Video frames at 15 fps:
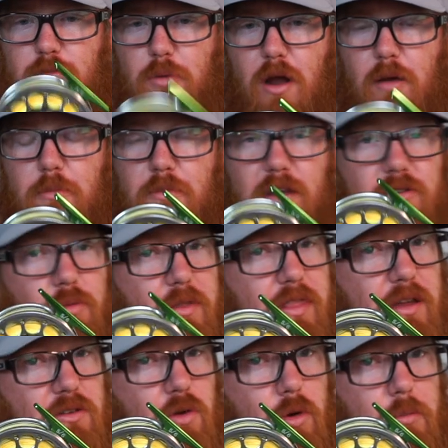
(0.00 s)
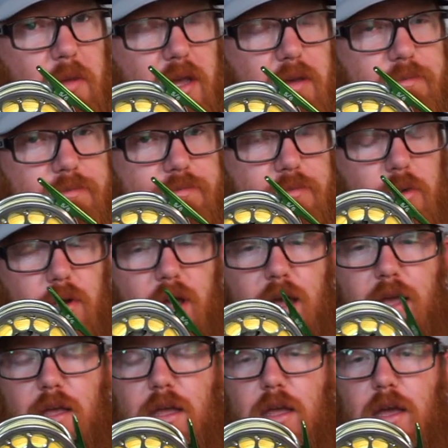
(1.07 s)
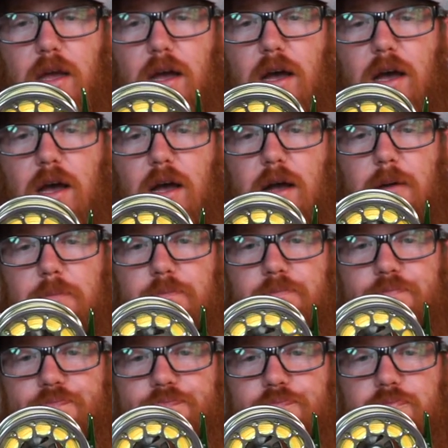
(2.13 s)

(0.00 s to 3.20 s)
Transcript: problem. That's what they told me. Okay, um,